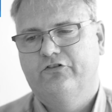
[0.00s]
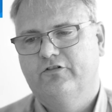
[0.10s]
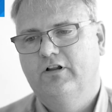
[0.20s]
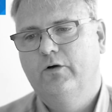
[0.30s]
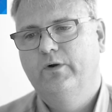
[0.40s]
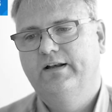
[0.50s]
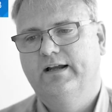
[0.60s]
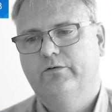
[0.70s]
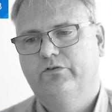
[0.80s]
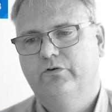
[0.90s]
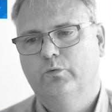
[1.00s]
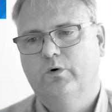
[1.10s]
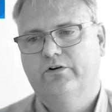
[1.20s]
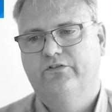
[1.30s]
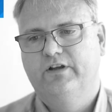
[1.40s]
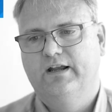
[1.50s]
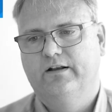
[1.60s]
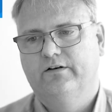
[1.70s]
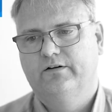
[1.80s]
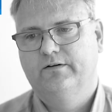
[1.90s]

slowing down towards the end.